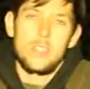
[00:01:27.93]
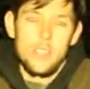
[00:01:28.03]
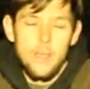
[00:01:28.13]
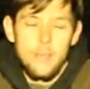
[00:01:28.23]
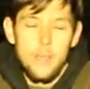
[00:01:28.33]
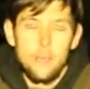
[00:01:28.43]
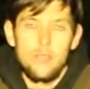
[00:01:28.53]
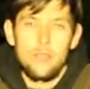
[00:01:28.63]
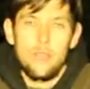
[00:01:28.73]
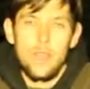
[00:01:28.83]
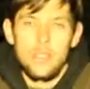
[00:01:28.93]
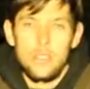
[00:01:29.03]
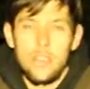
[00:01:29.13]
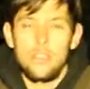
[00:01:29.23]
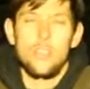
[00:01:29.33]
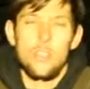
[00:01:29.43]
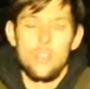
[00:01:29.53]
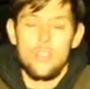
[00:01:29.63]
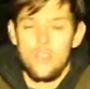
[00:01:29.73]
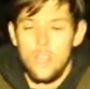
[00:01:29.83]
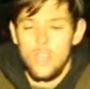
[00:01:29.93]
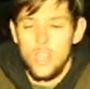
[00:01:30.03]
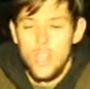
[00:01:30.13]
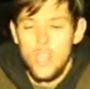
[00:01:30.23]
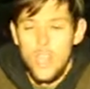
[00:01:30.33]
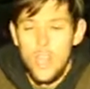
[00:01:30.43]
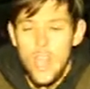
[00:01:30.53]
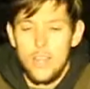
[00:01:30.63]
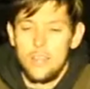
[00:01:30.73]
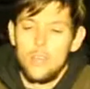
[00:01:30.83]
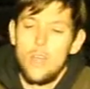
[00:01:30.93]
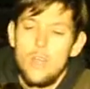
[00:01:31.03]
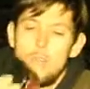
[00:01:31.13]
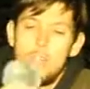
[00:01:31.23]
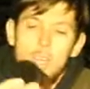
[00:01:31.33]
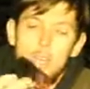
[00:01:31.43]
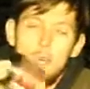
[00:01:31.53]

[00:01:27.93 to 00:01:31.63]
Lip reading: sitting behind your rods, enjoying your fishing and knowing you're going